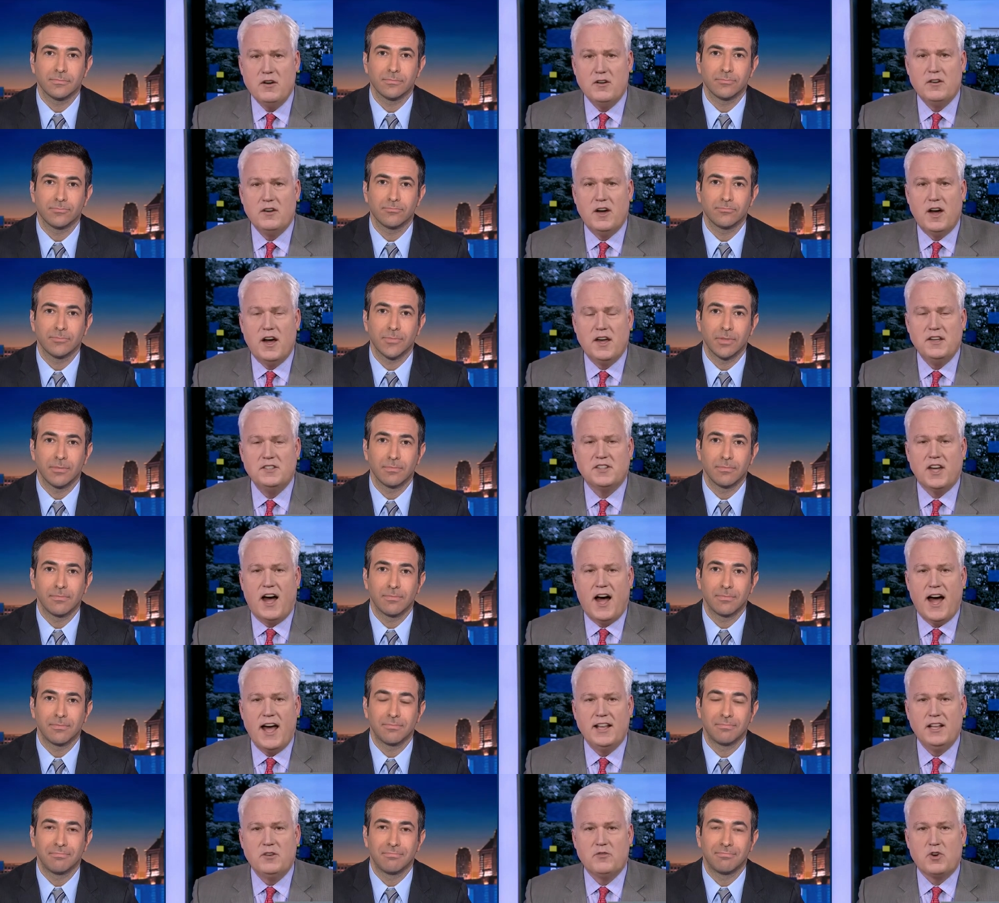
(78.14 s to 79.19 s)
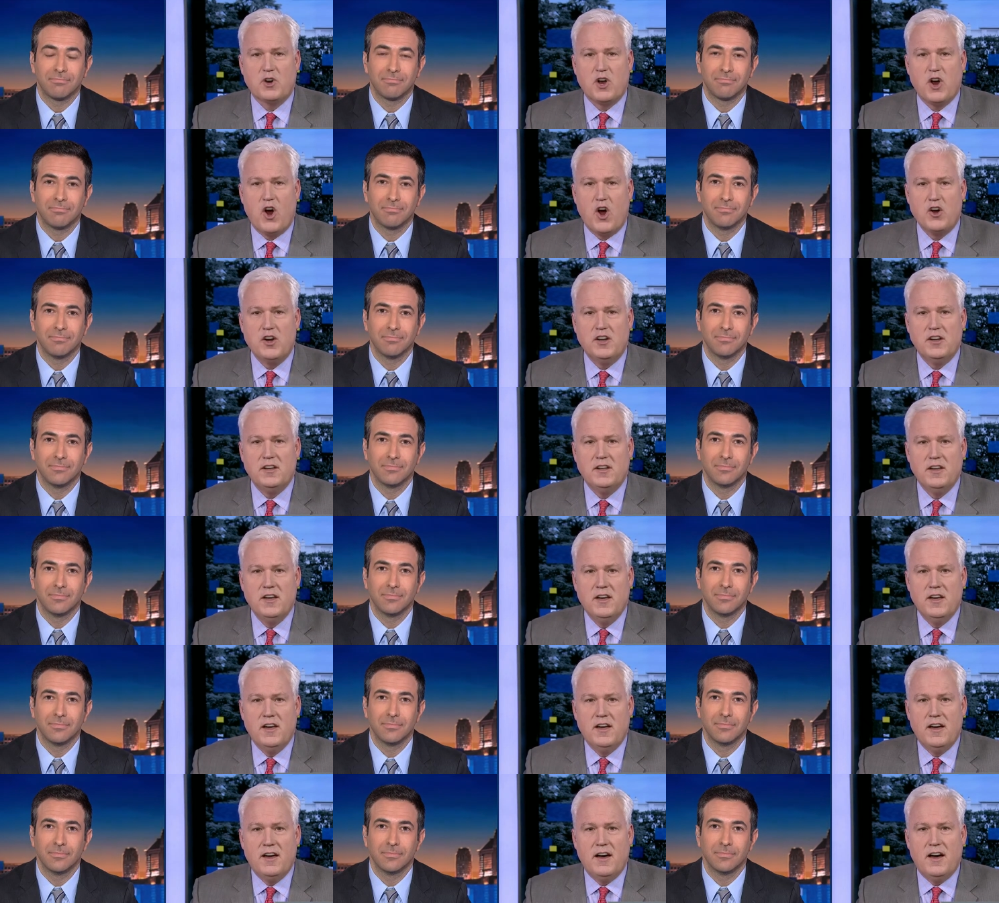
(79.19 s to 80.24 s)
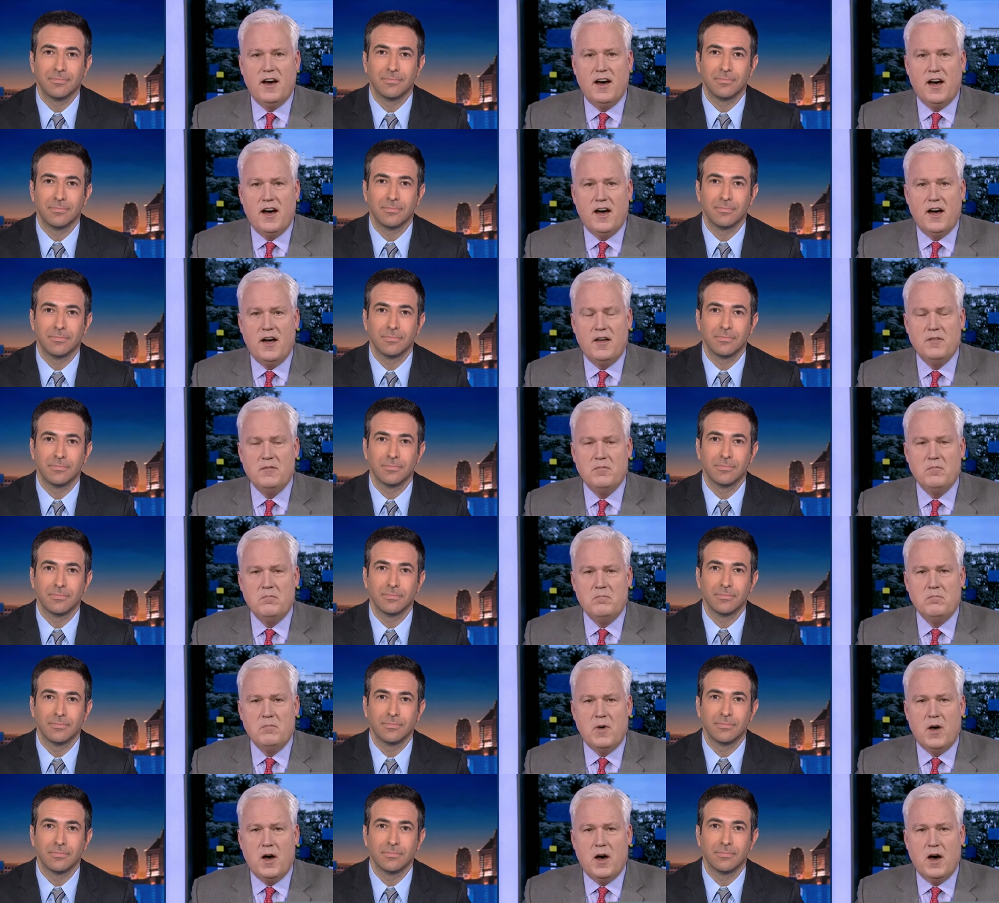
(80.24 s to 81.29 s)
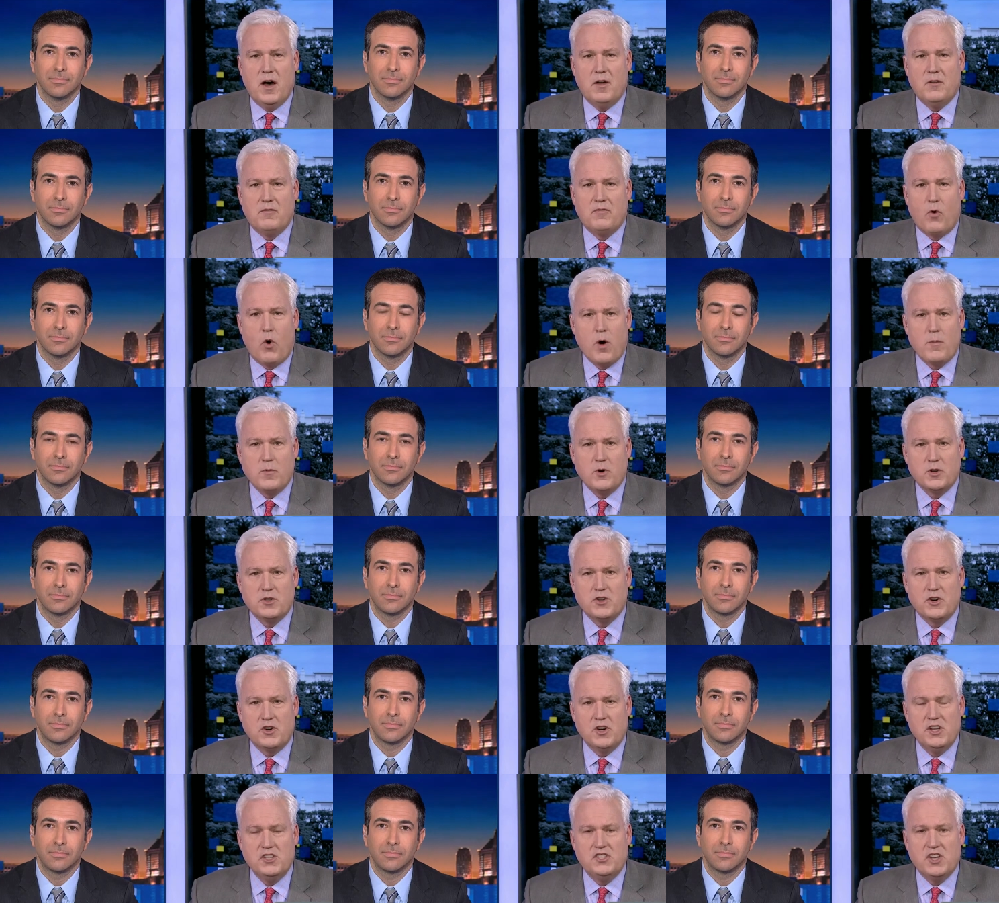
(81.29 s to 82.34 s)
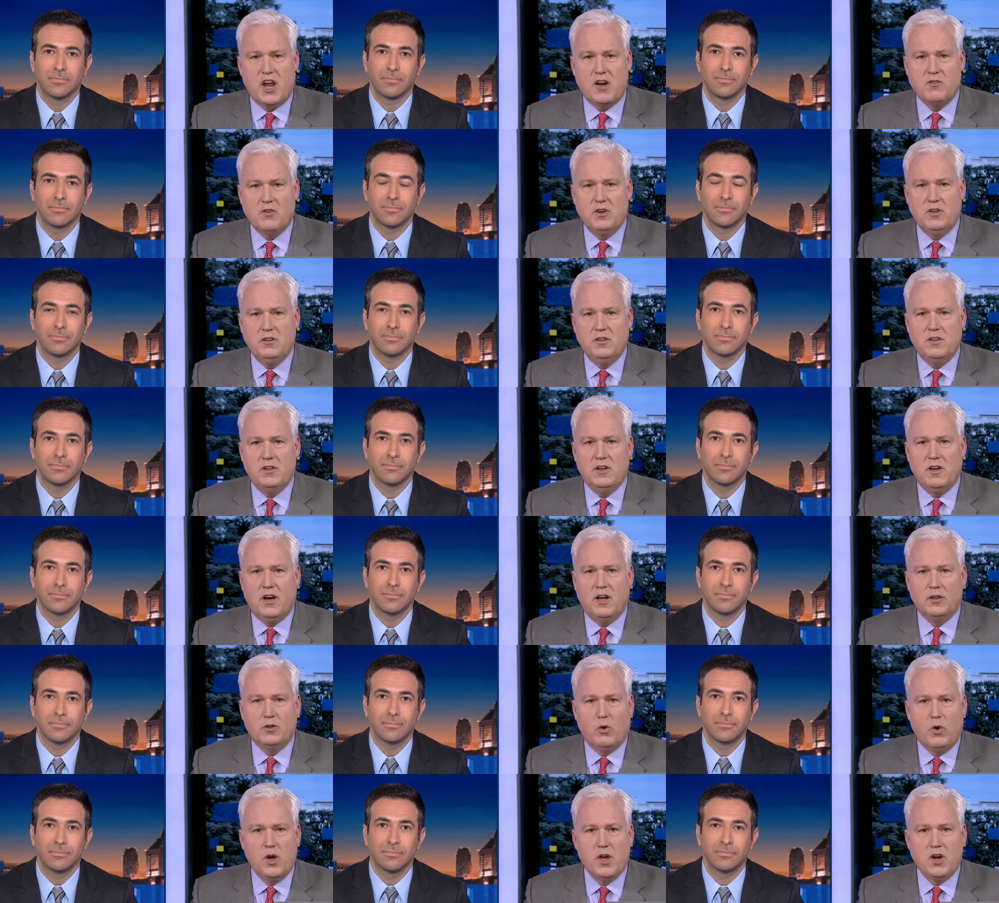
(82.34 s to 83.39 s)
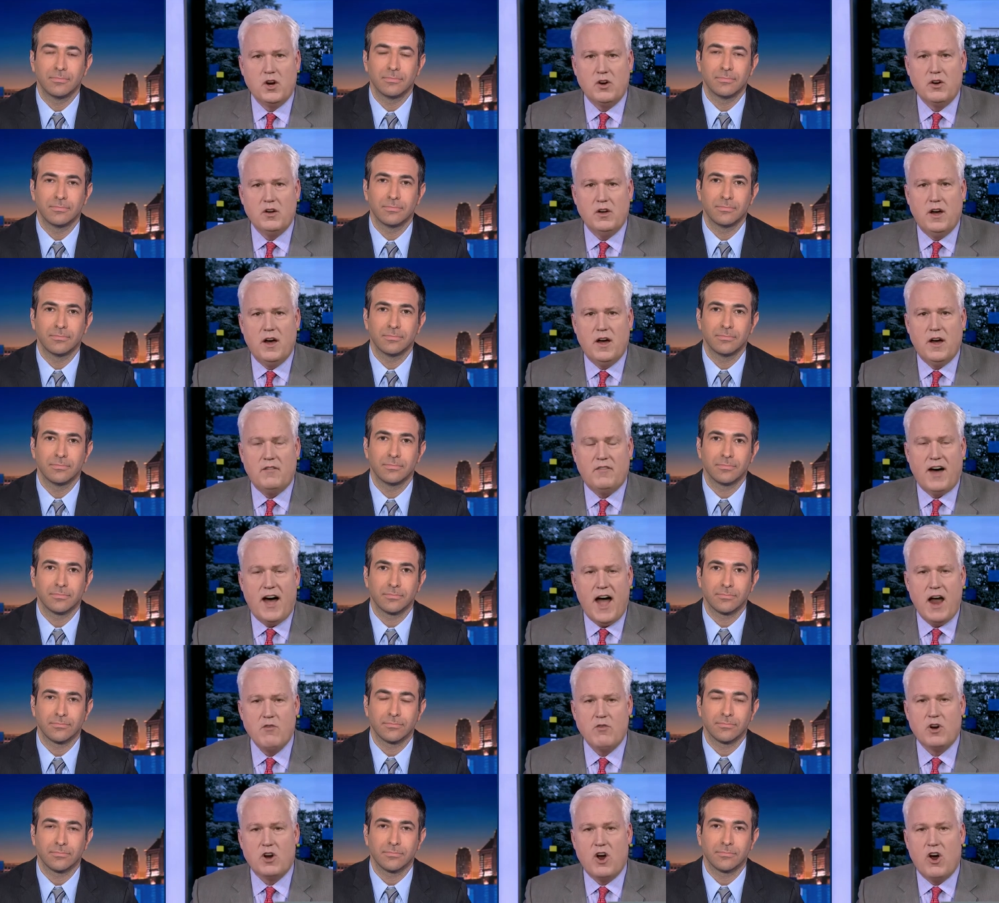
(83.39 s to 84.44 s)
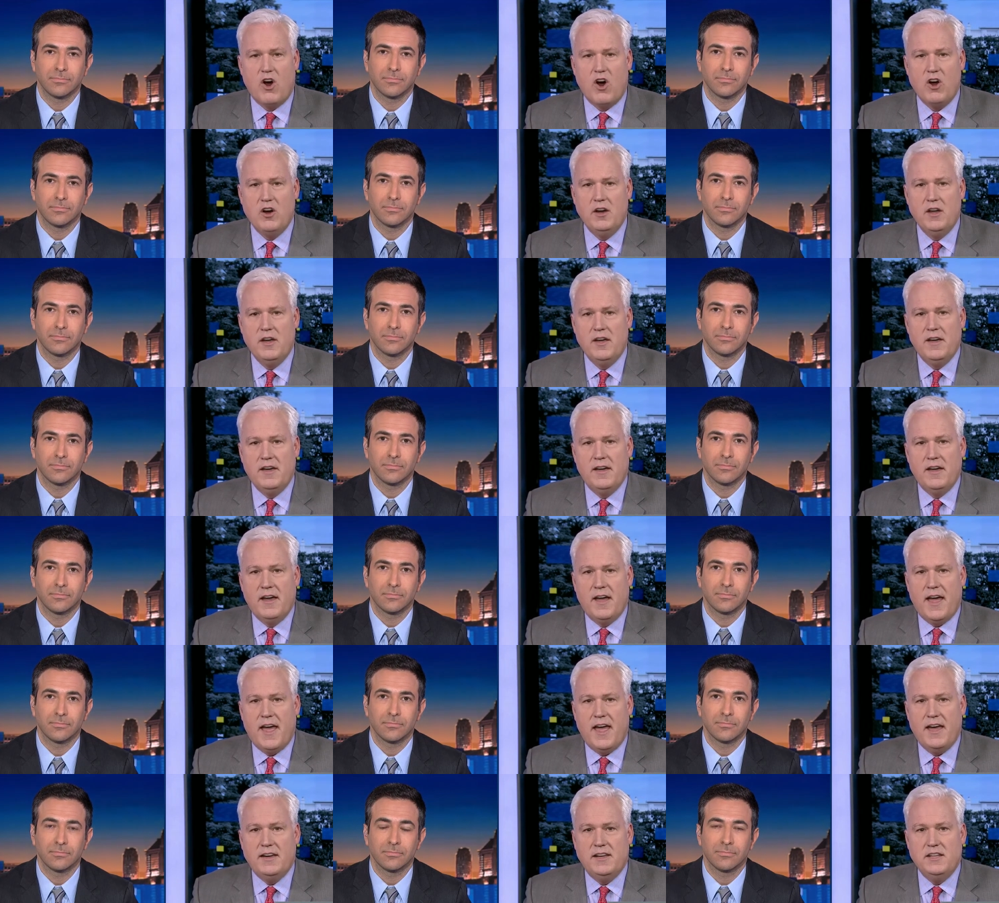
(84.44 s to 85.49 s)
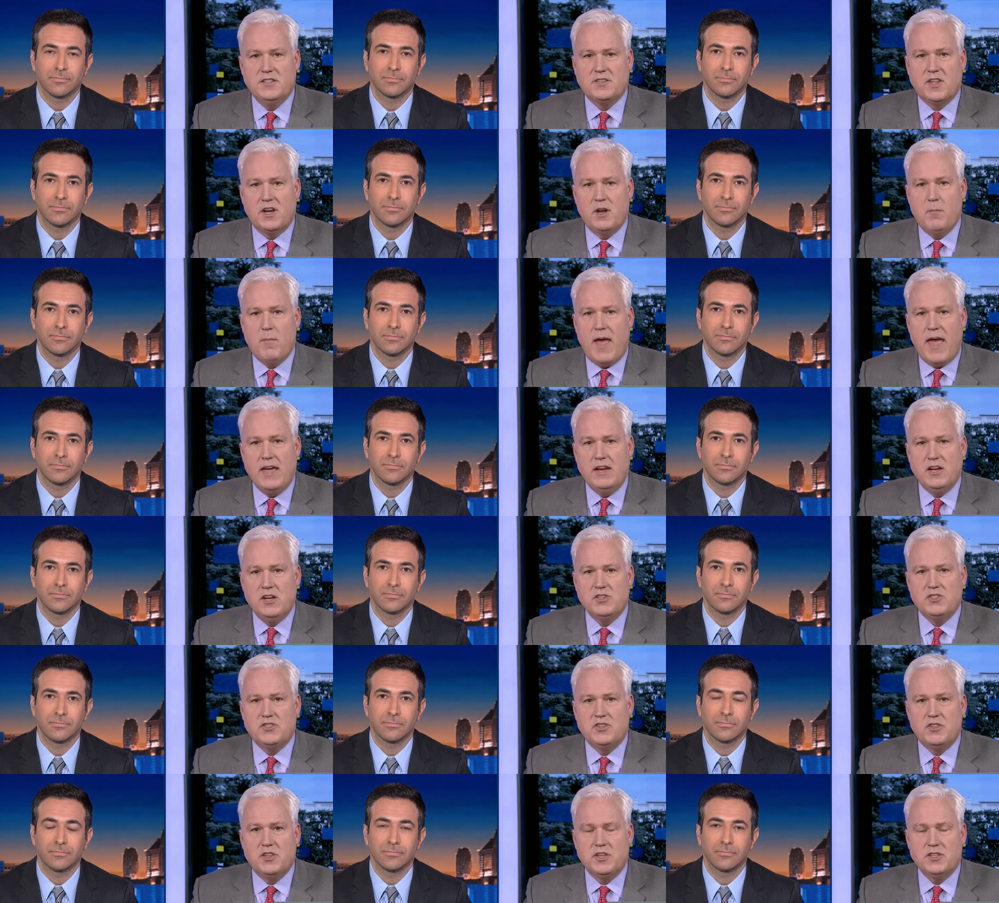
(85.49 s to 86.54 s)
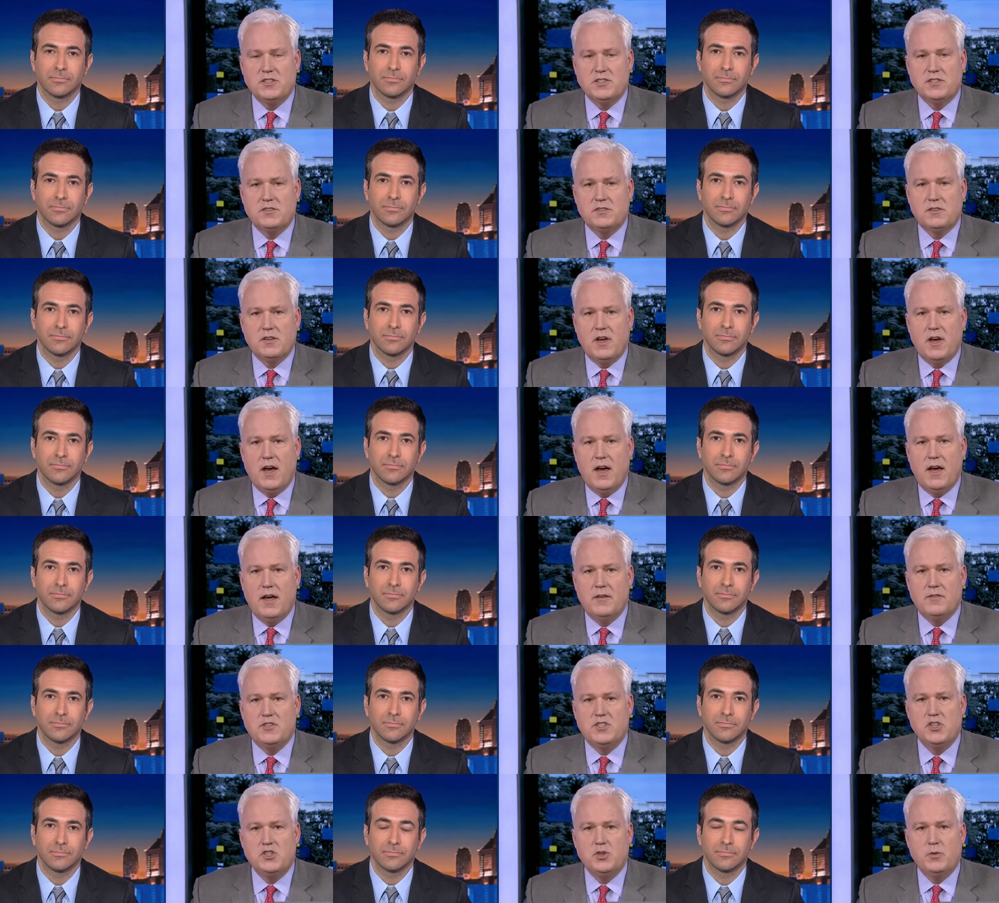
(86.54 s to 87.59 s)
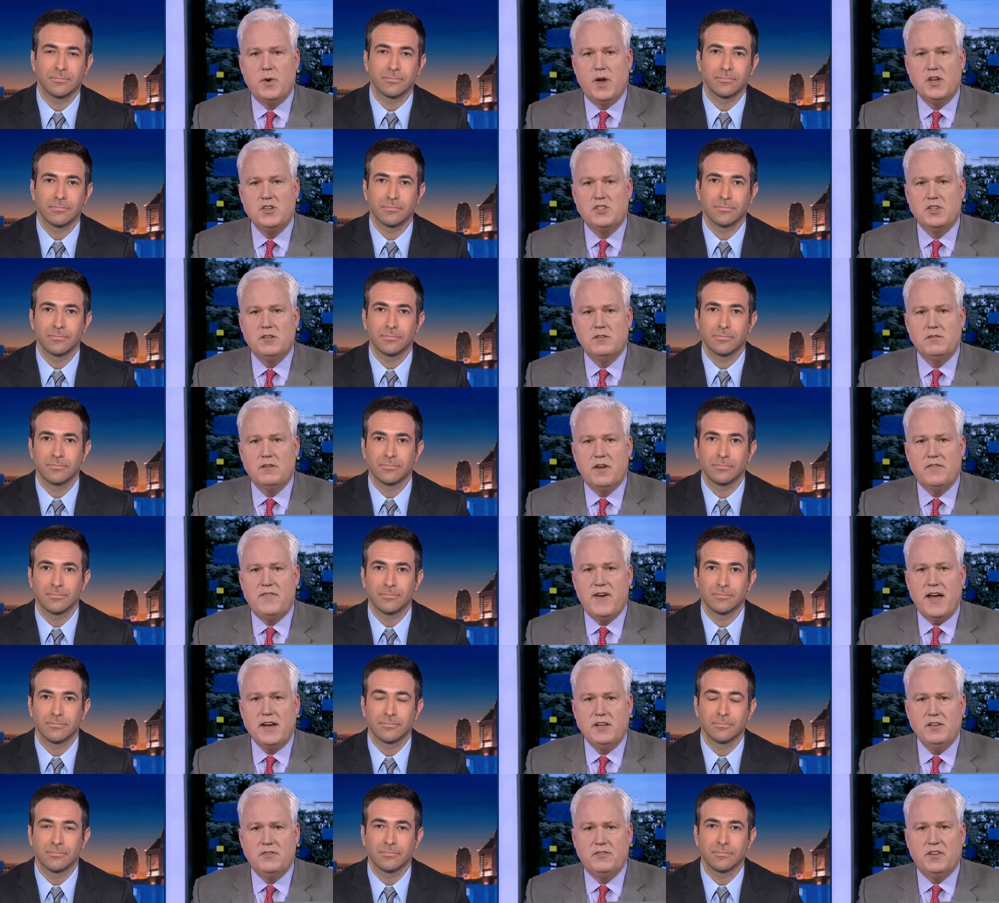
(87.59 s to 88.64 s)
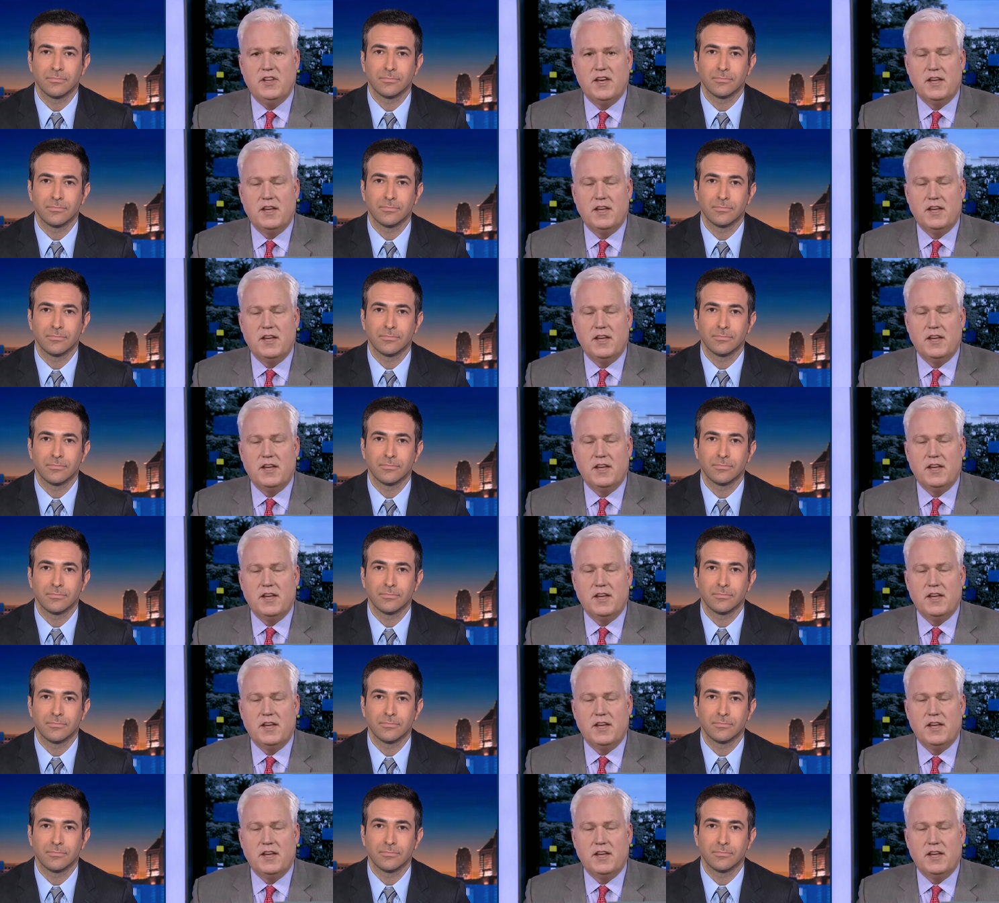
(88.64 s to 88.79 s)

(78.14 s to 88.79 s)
Speaker 1: uh, he's a highly regarded. Uh, uh, former attorney general, a lawyer uh, of high regard, and he's going to manage this uh, situation effectively.